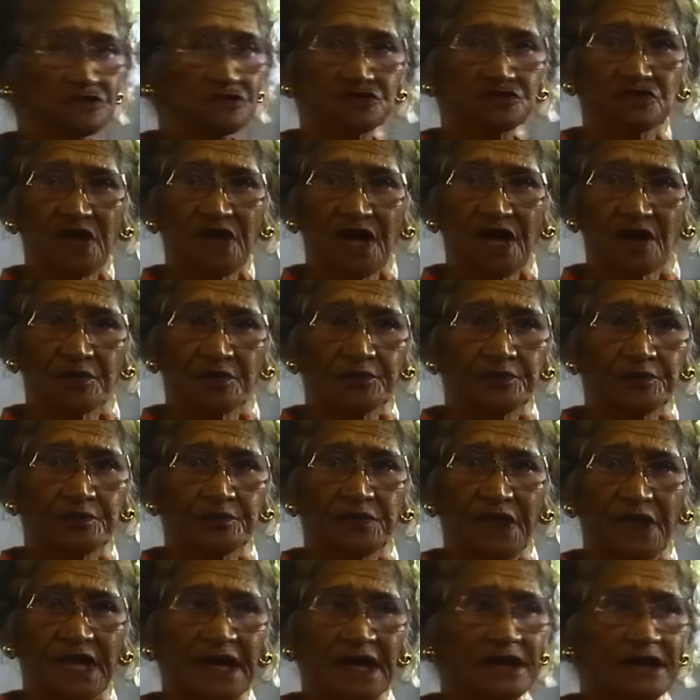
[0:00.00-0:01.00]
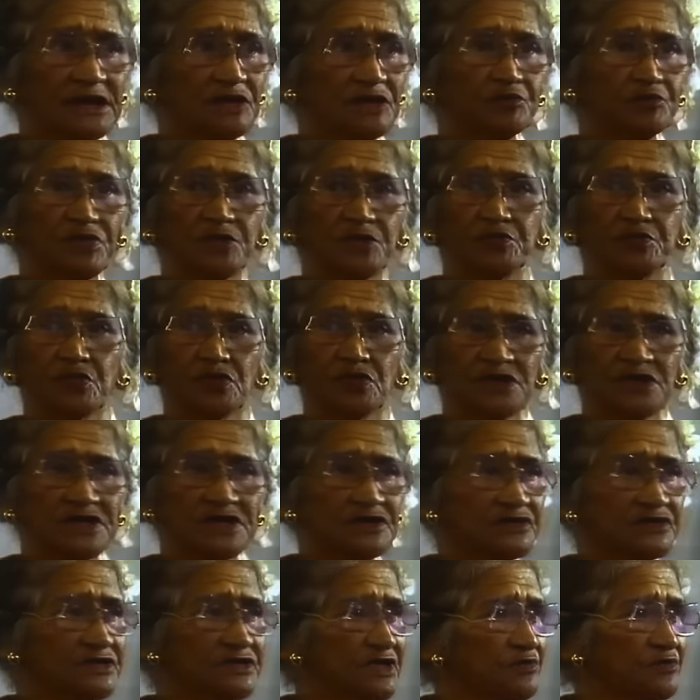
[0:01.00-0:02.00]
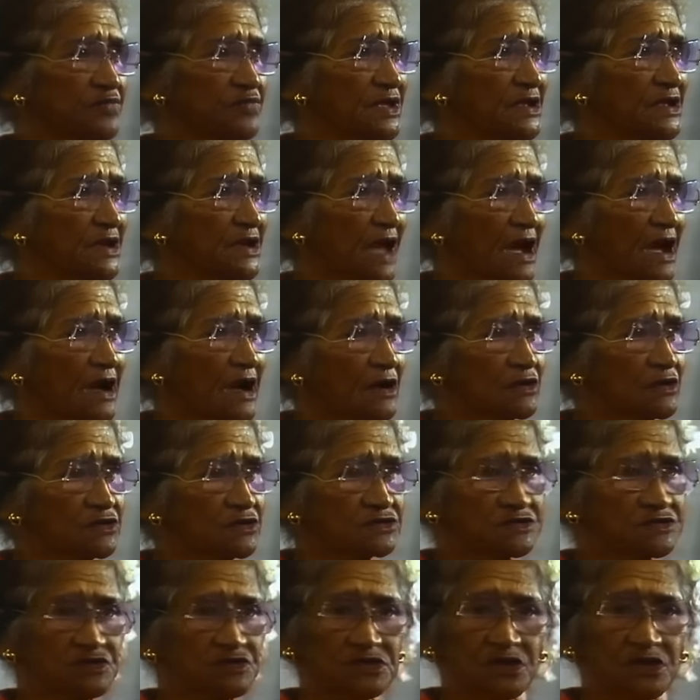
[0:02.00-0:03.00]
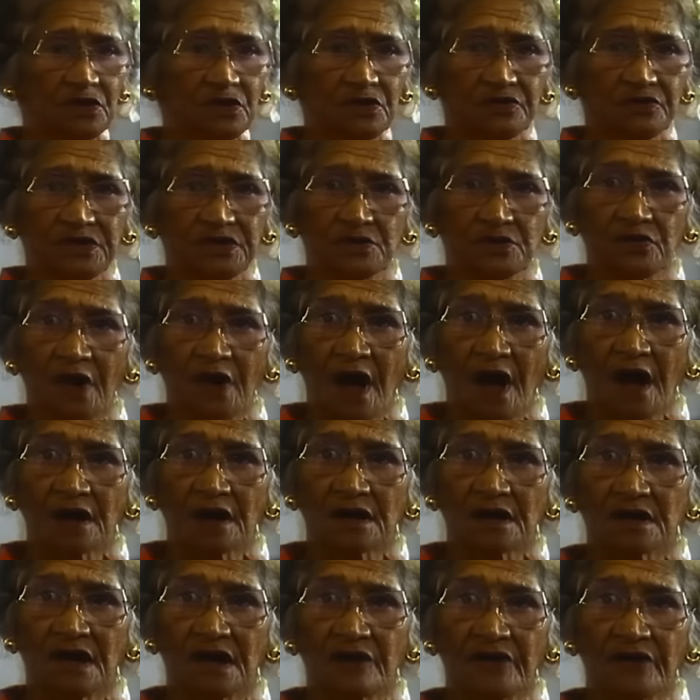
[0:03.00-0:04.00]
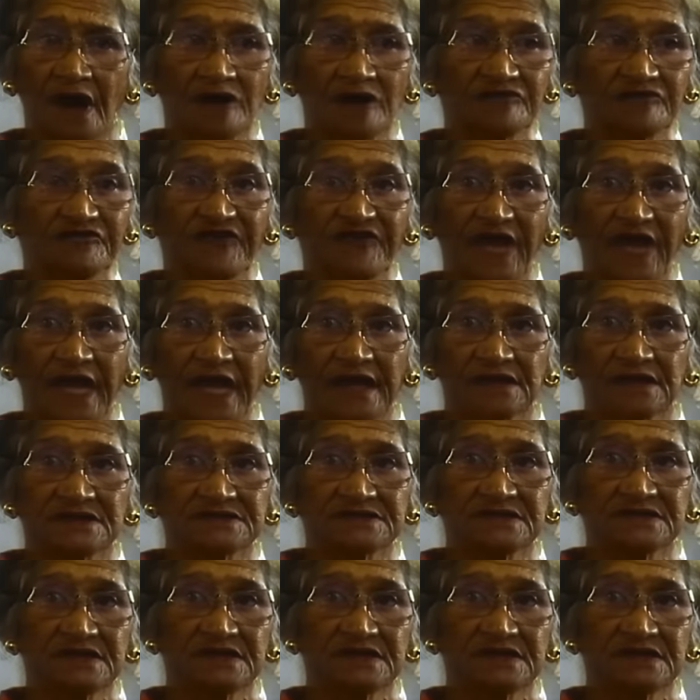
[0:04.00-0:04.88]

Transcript: used to have Plenty people live, they build house, you know, with rock around fence.